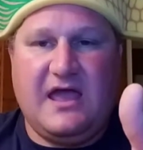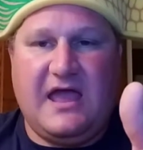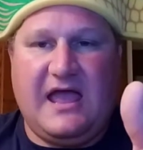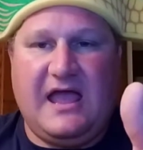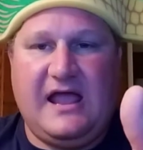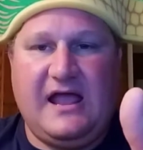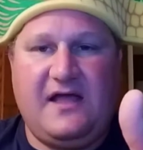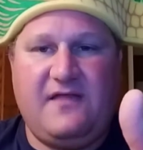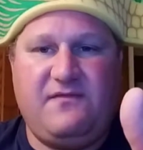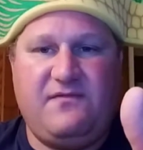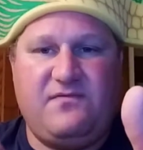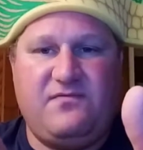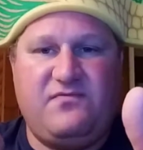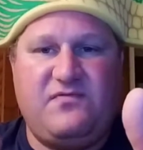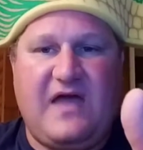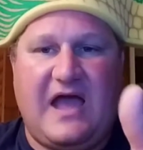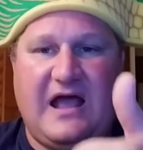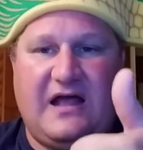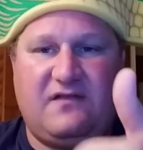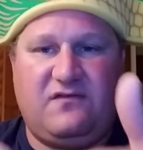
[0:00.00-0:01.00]
and
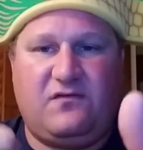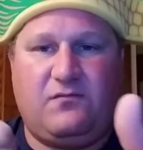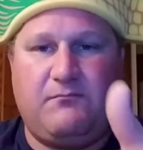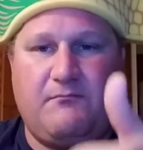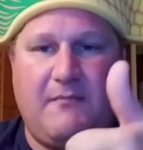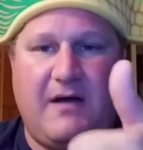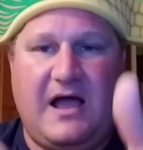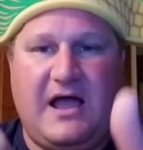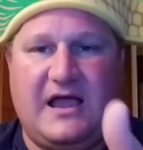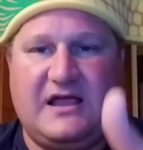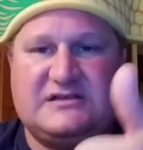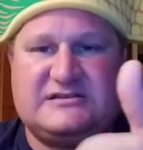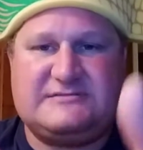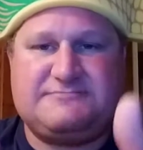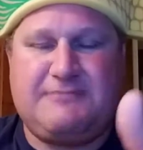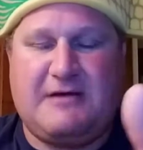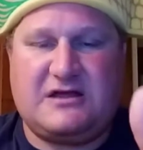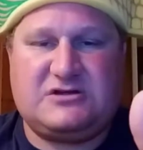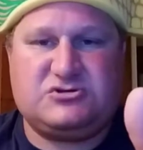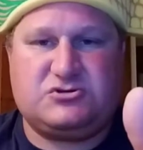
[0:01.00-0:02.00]
that's my
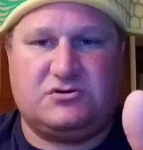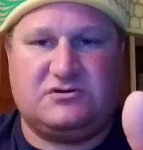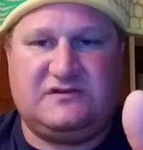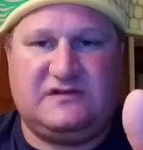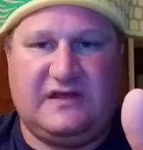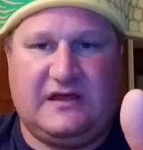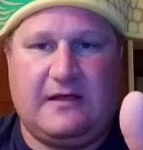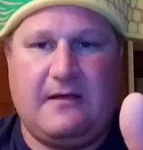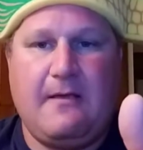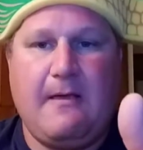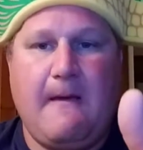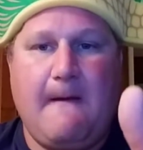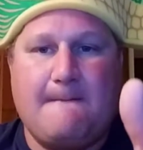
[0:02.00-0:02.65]
specialty.